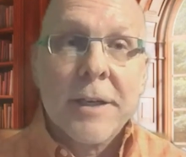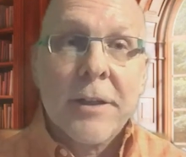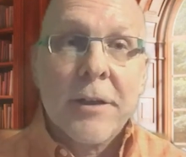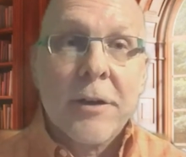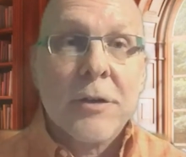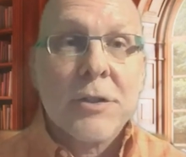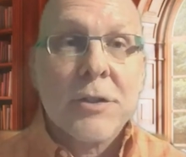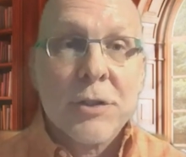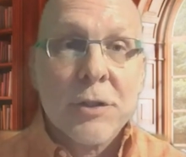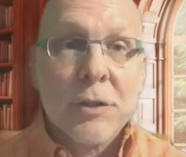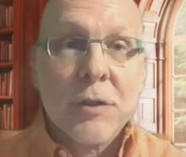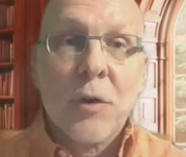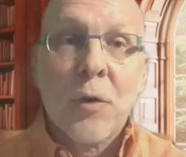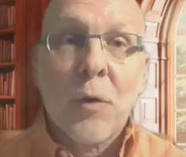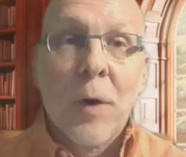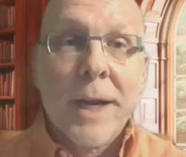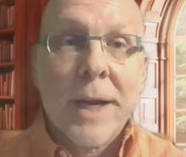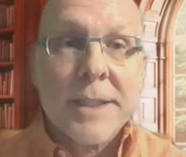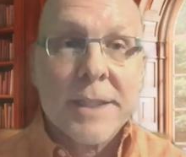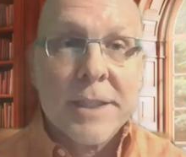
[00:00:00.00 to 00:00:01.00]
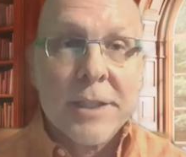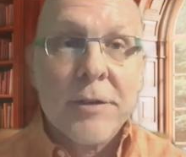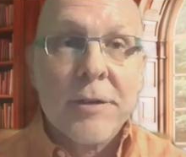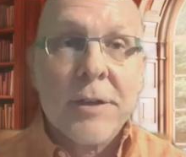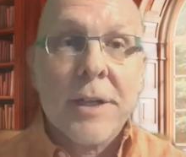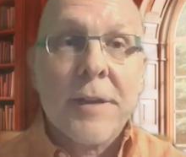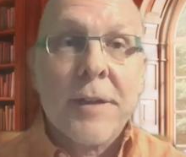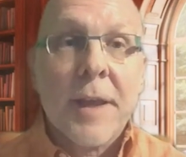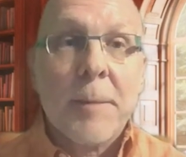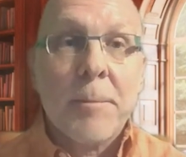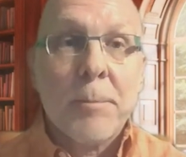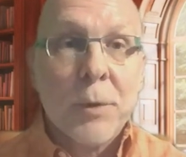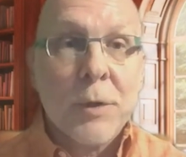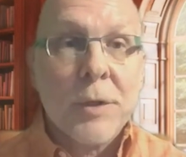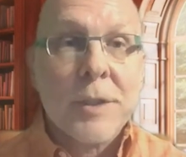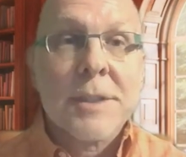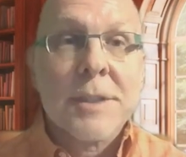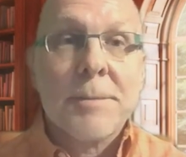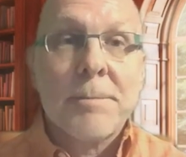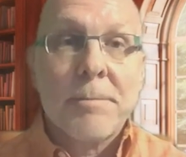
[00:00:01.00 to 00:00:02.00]
there are certain criteria that
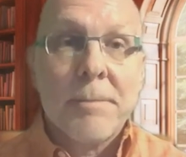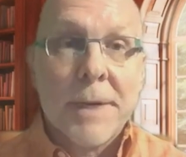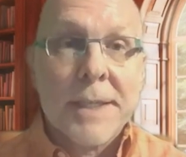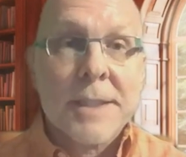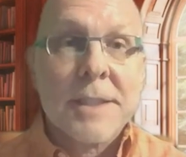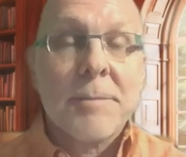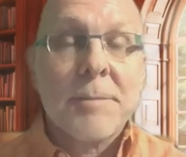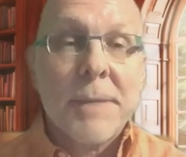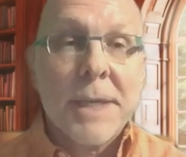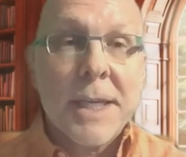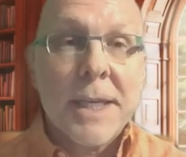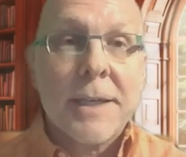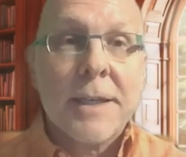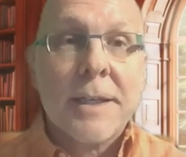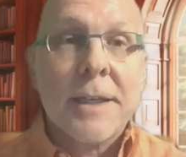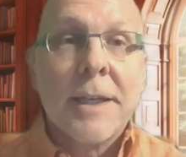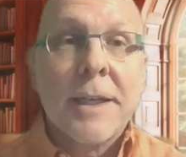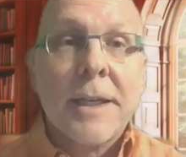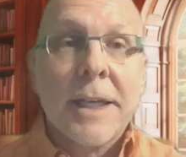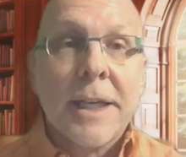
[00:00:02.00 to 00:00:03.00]
books must meet